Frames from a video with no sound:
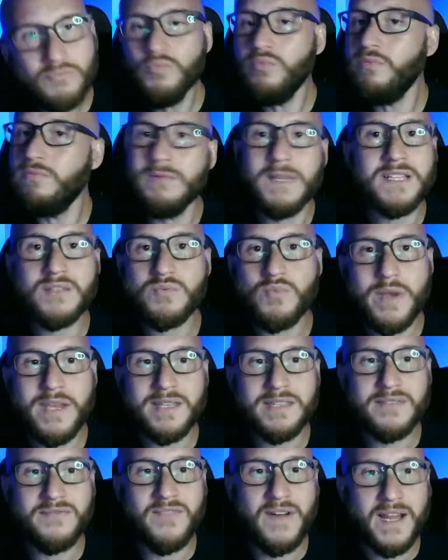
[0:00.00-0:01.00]
let's
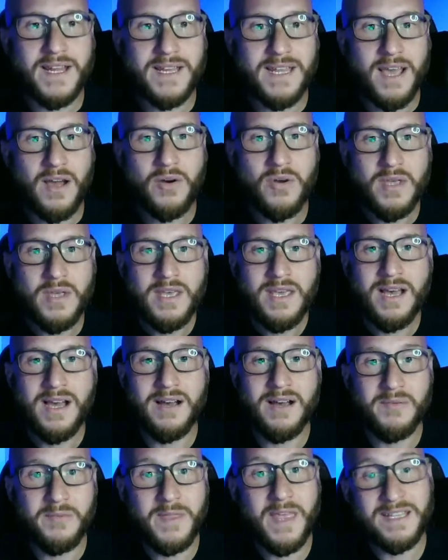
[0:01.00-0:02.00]
wait to find out.
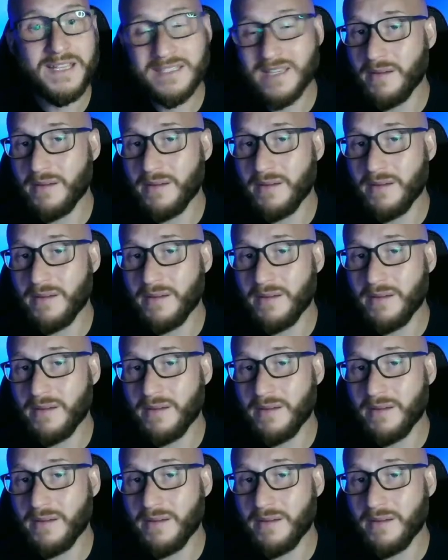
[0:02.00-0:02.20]
But that's